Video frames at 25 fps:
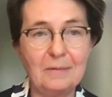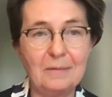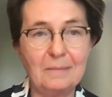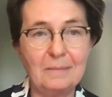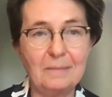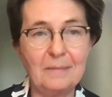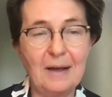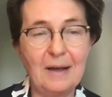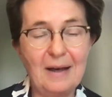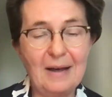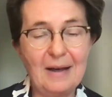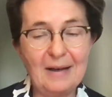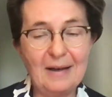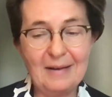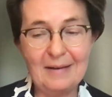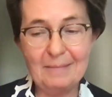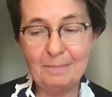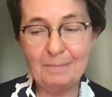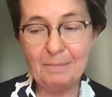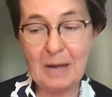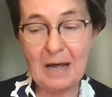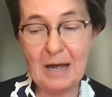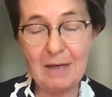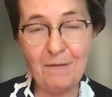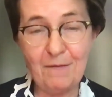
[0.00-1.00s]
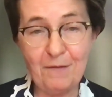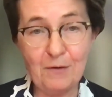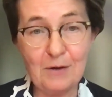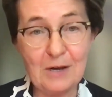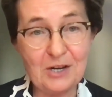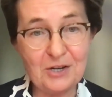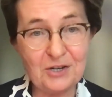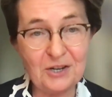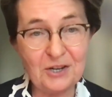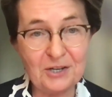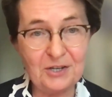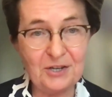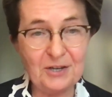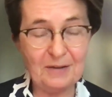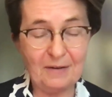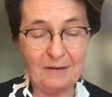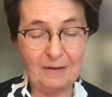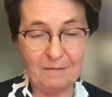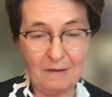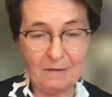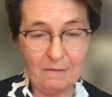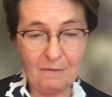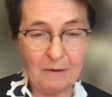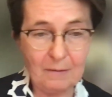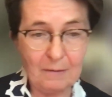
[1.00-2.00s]
Because evil is not
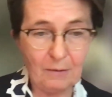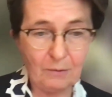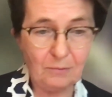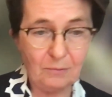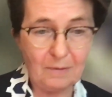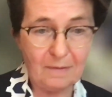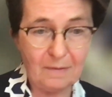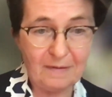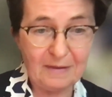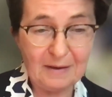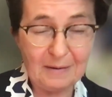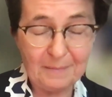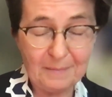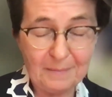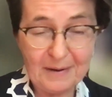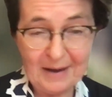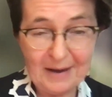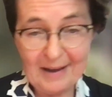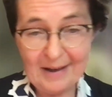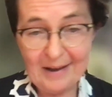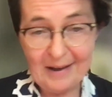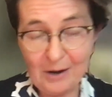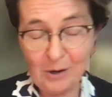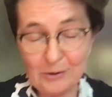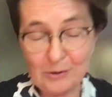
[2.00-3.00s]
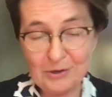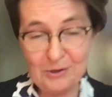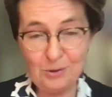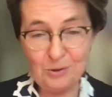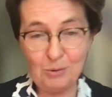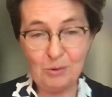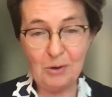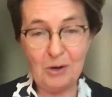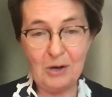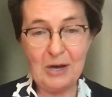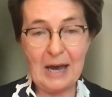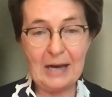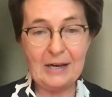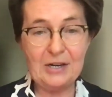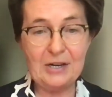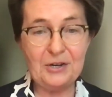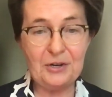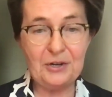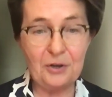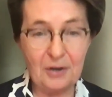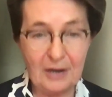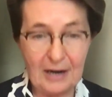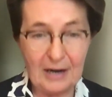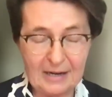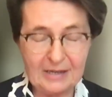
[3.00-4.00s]
something that is motionless,
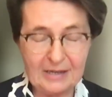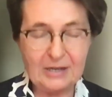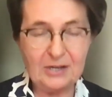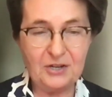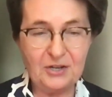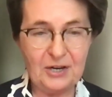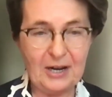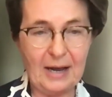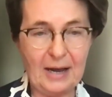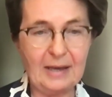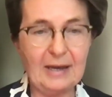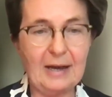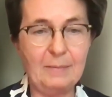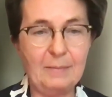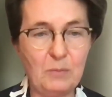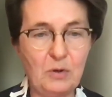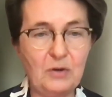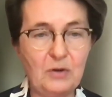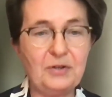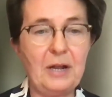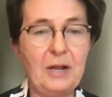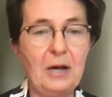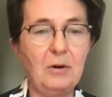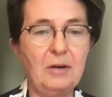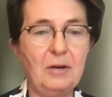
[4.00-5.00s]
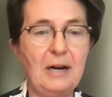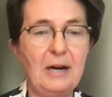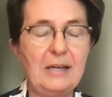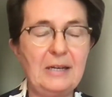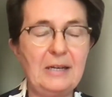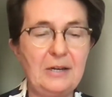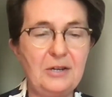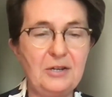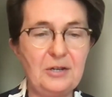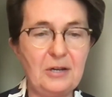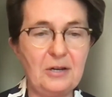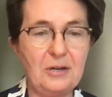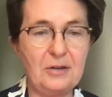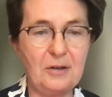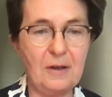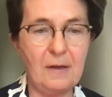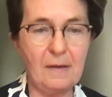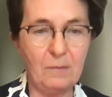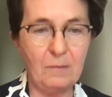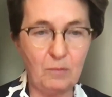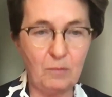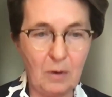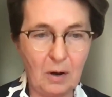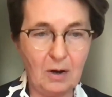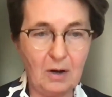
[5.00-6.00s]
that stays in one place.
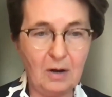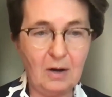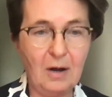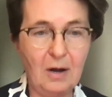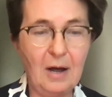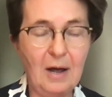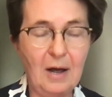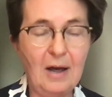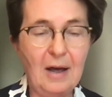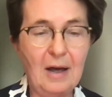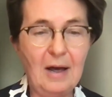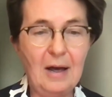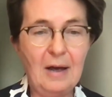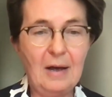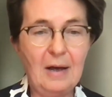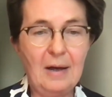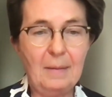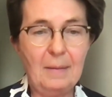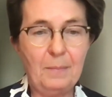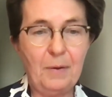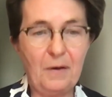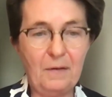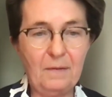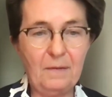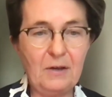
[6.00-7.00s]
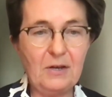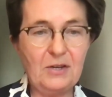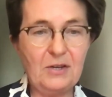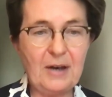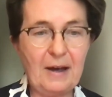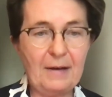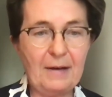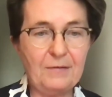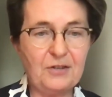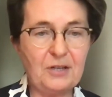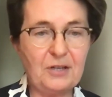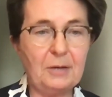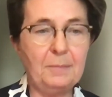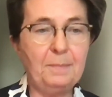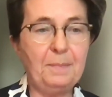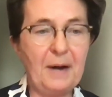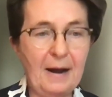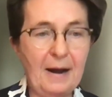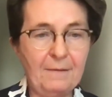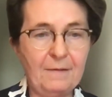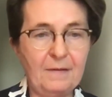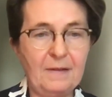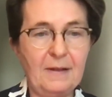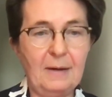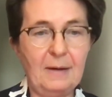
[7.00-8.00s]
So it's about limiting
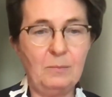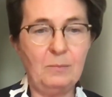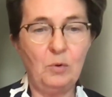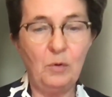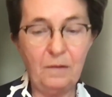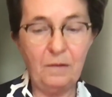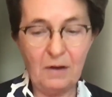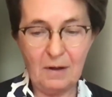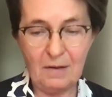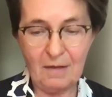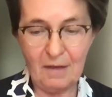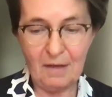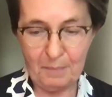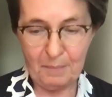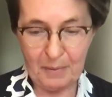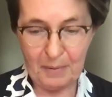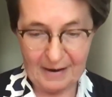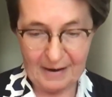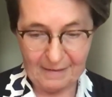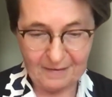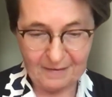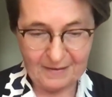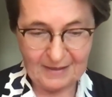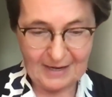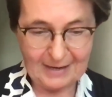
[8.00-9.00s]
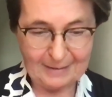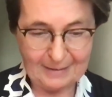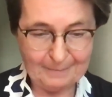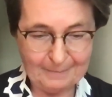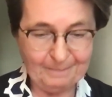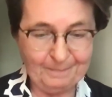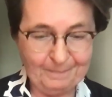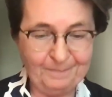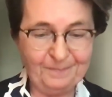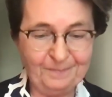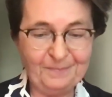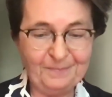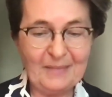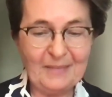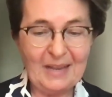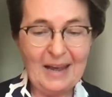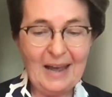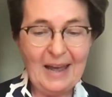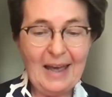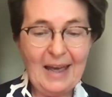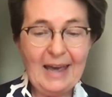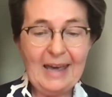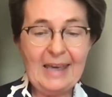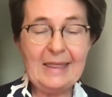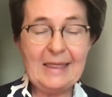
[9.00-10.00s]
evil, and we can do it by
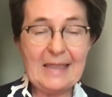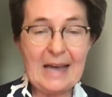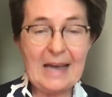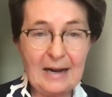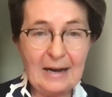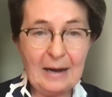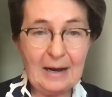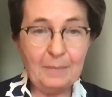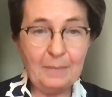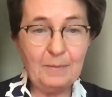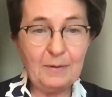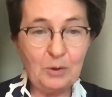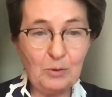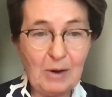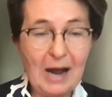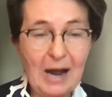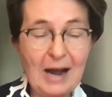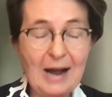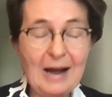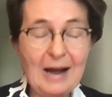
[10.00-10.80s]
saying the truth.